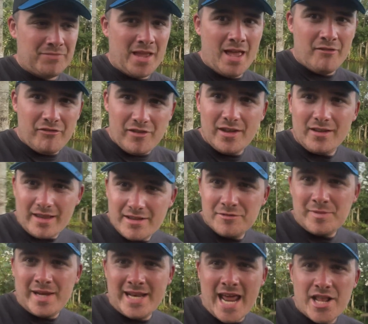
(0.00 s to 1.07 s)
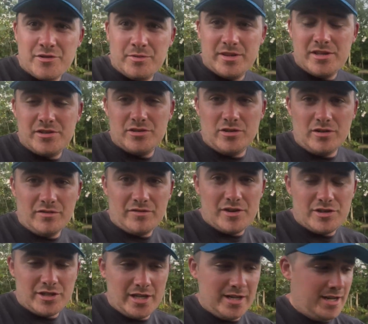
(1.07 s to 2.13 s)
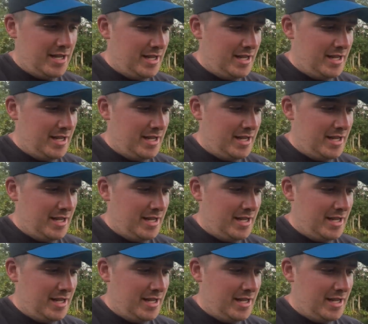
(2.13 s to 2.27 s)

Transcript: I feel gives me an edge with this sort of fishing